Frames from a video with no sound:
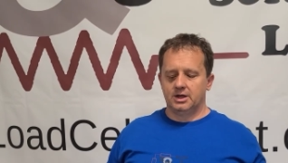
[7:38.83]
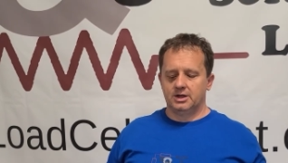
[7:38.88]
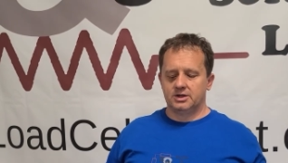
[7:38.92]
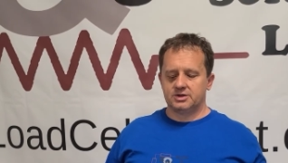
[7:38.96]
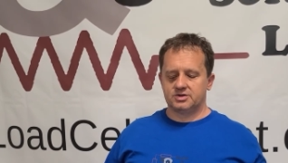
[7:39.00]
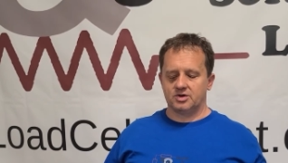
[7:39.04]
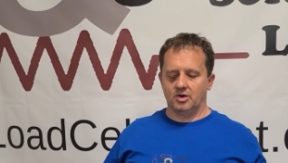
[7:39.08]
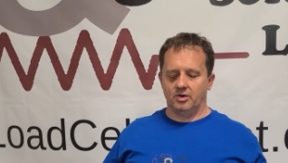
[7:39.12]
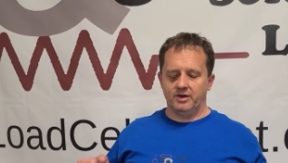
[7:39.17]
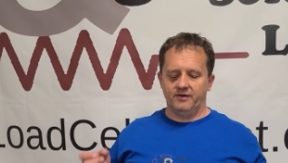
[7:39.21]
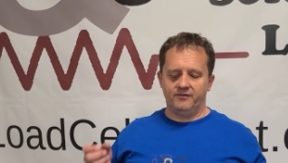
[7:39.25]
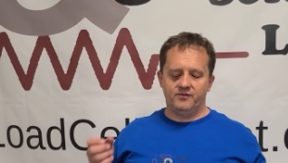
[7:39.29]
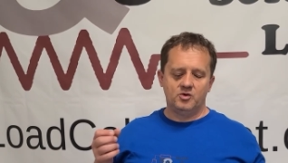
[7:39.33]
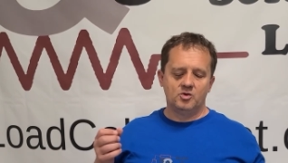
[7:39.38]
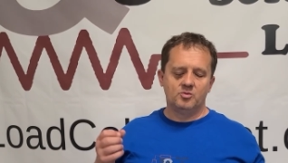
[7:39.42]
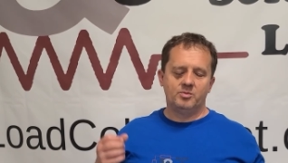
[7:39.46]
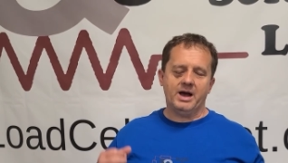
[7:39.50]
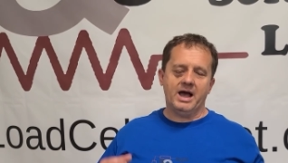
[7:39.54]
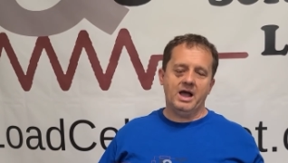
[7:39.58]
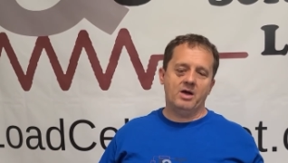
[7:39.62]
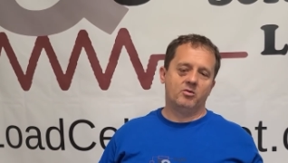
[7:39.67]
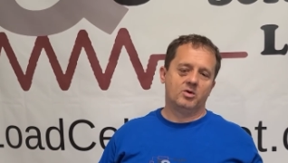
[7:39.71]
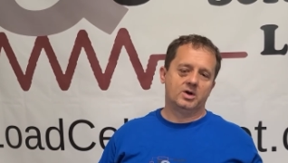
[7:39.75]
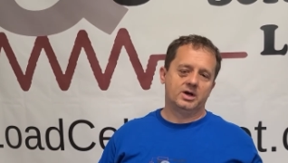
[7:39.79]
So if you
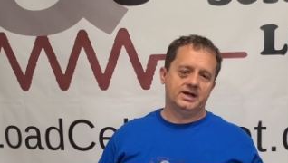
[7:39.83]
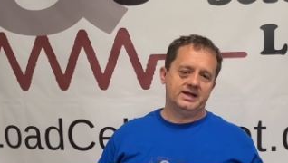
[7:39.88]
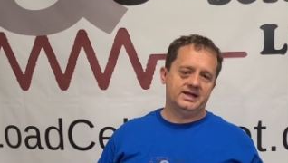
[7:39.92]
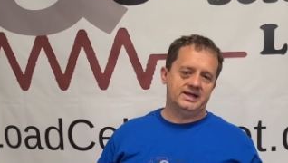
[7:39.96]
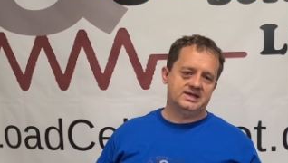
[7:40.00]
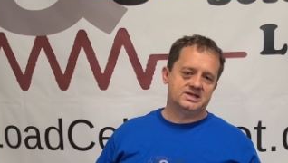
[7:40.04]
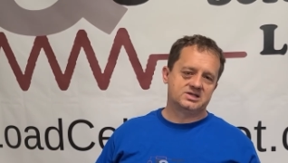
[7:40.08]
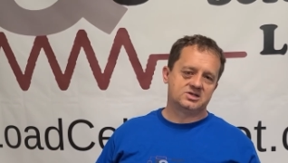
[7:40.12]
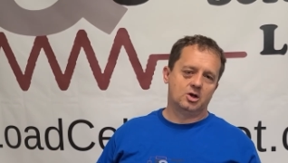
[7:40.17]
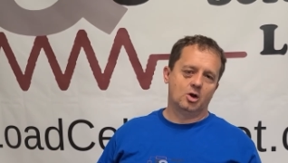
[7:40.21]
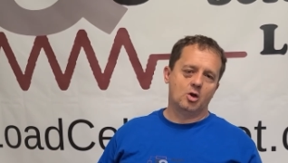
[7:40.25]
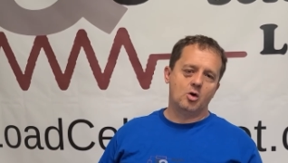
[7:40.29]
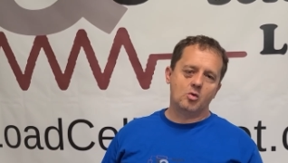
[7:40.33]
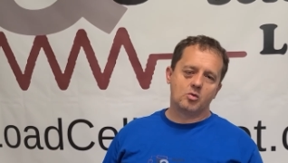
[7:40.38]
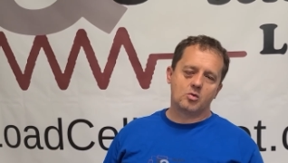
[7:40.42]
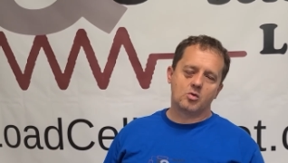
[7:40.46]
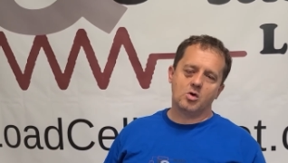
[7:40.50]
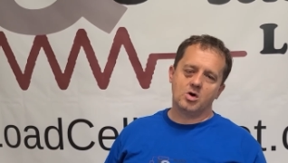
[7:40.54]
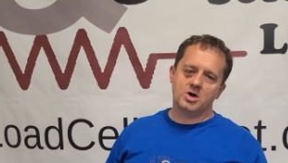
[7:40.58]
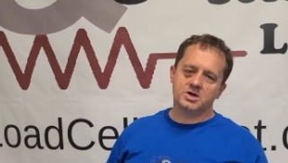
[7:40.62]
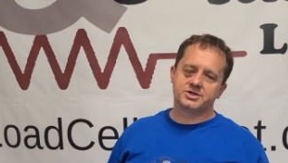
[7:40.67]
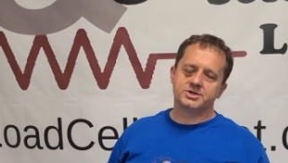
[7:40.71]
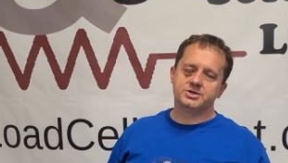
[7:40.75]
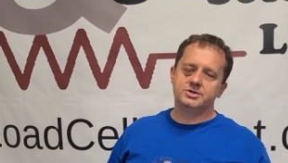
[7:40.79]
buy one of these
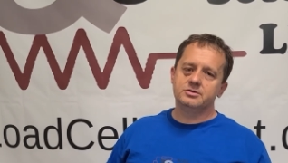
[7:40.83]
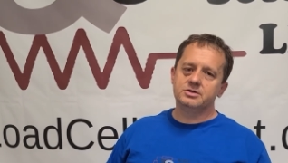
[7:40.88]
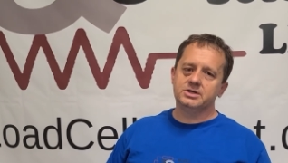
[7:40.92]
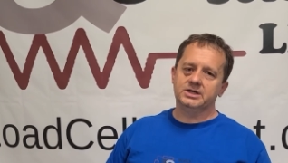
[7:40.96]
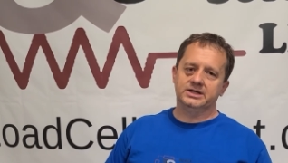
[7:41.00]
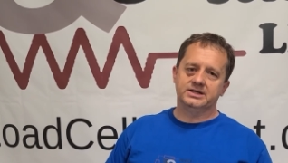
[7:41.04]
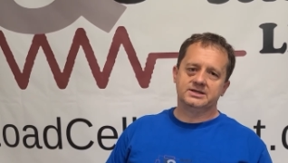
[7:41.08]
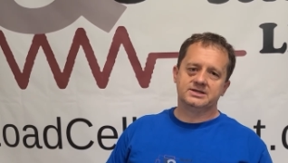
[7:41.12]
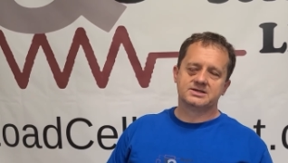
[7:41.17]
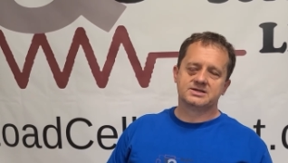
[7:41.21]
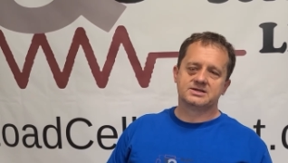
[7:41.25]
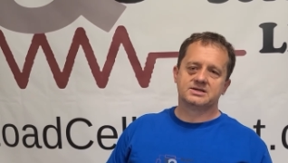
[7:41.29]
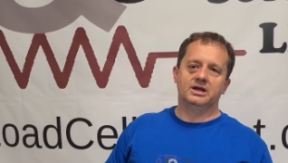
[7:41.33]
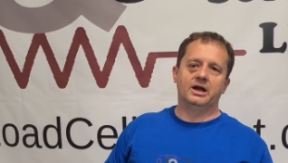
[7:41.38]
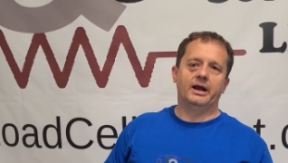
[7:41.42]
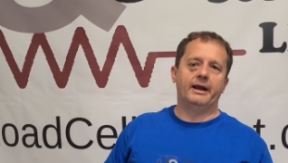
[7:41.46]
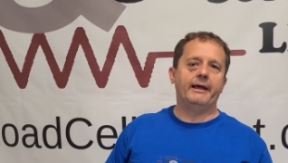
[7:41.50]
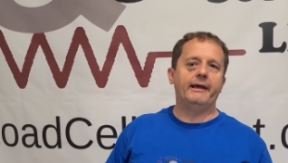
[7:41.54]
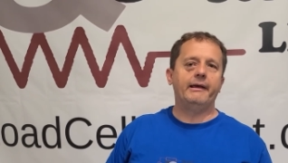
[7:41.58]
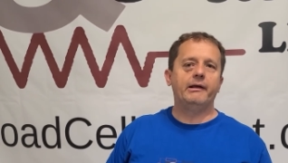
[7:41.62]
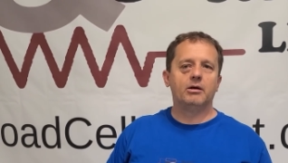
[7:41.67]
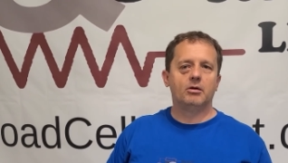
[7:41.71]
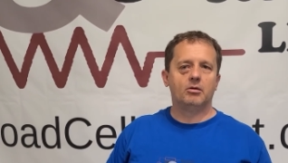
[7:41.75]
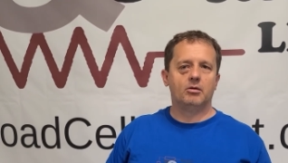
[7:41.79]
low-cost units
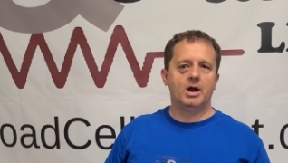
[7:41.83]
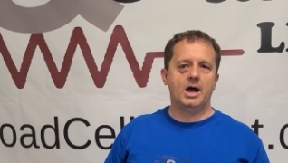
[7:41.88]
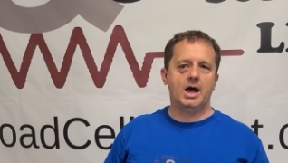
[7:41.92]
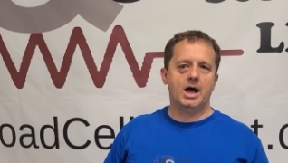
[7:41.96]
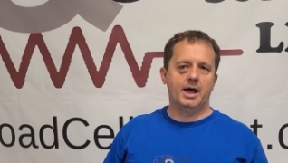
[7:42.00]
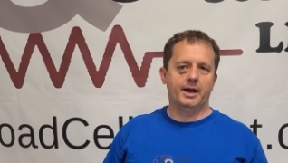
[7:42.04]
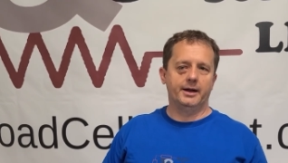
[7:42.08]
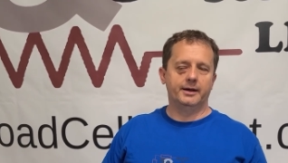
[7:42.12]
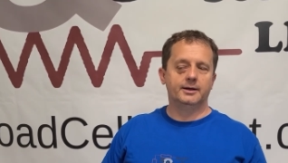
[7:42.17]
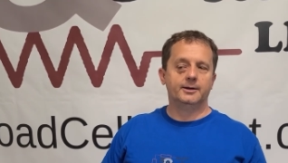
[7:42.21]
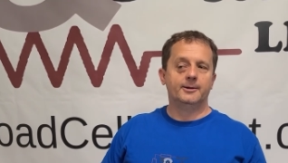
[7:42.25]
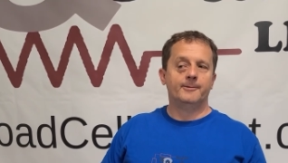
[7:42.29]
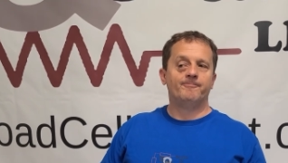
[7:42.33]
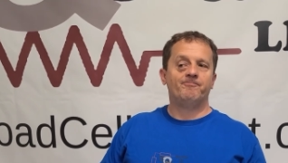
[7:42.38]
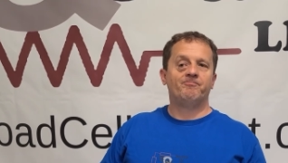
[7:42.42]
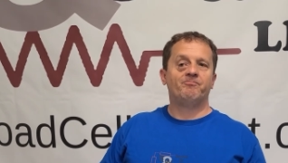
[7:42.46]
later on,